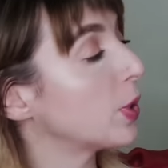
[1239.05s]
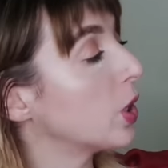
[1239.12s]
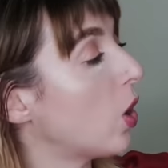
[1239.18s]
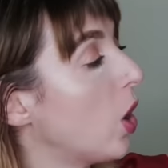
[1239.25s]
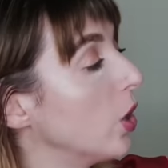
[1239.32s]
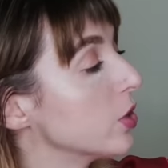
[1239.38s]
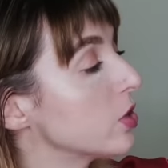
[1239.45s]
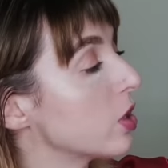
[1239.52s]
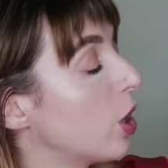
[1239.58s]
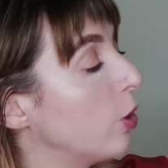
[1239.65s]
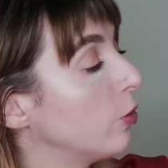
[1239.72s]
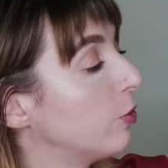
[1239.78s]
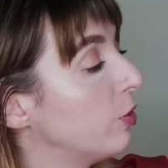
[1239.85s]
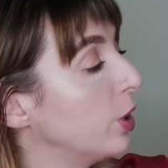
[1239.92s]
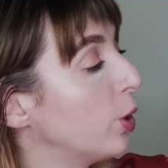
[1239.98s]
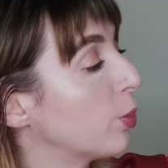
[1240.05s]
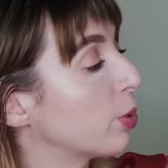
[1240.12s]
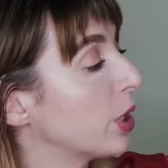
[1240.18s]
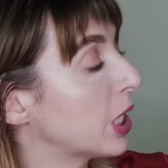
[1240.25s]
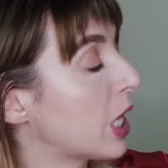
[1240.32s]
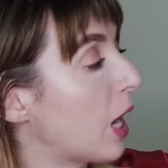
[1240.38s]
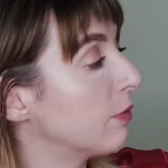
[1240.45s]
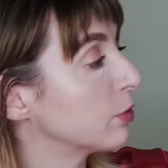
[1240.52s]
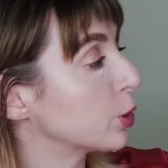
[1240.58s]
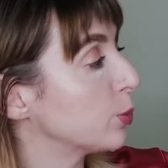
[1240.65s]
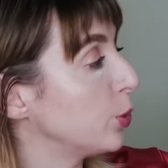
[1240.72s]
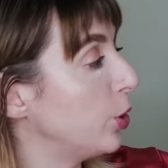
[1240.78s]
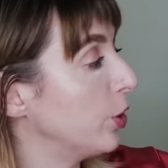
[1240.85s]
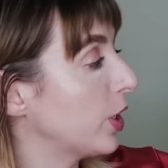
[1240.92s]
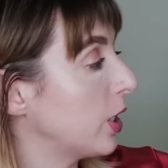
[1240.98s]
but also feel pretty
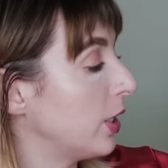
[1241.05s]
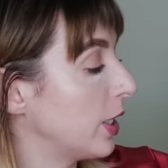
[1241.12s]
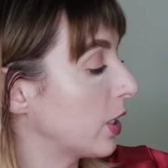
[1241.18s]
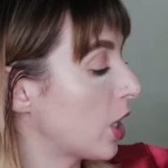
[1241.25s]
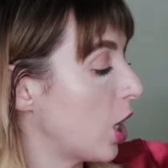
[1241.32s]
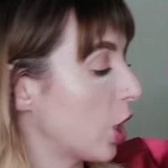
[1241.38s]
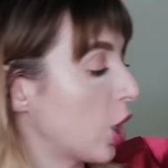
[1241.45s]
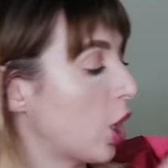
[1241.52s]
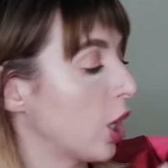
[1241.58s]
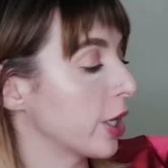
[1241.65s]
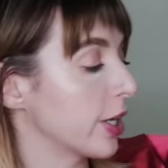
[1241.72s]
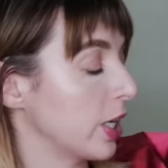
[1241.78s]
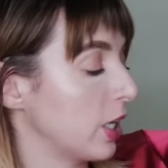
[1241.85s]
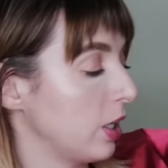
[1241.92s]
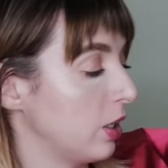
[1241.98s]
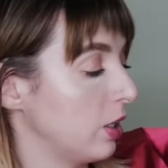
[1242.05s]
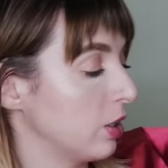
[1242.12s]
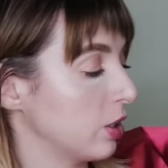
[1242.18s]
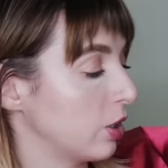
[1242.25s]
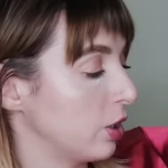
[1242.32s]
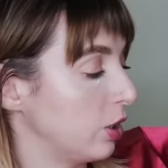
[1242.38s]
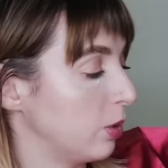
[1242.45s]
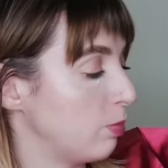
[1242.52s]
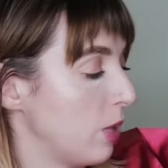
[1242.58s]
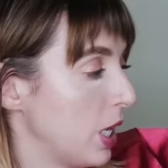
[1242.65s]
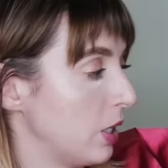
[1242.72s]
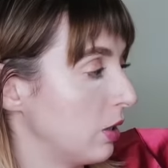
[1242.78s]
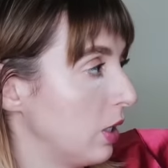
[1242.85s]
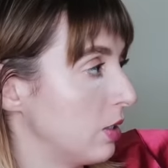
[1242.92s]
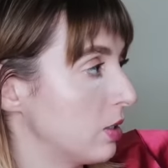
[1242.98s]
comfortable that like a cardigan could
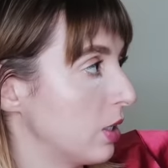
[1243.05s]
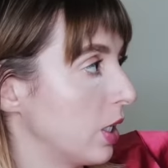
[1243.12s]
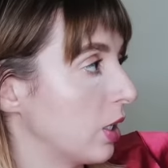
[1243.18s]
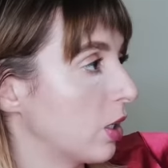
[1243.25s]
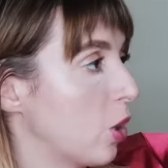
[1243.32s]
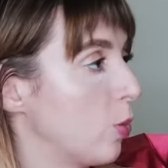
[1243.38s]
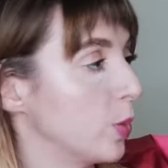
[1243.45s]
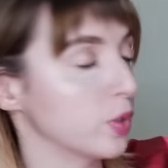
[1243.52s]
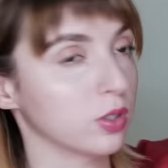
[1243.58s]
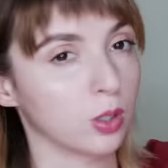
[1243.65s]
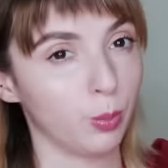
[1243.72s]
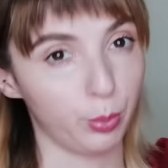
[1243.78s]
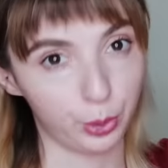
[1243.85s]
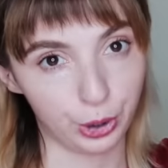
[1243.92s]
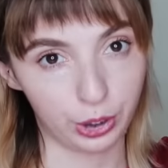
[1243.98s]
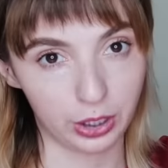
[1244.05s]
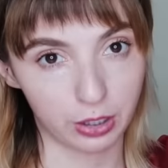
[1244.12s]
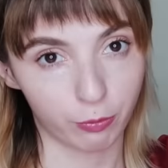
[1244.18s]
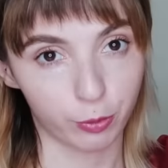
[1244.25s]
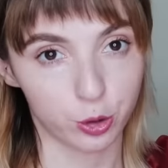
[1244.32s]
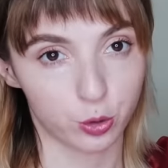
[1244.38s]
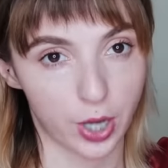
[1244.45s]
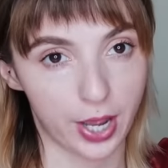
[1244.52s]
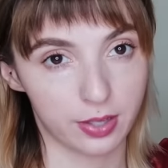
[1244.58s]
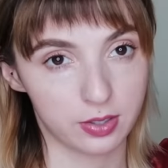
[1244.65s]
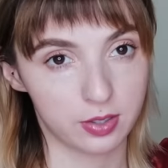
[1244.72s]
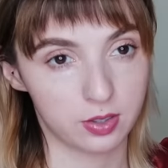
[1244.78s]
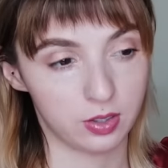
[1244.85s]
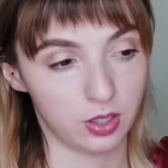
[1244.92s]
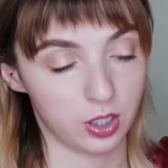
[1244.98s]
make this like almost a completely different dress.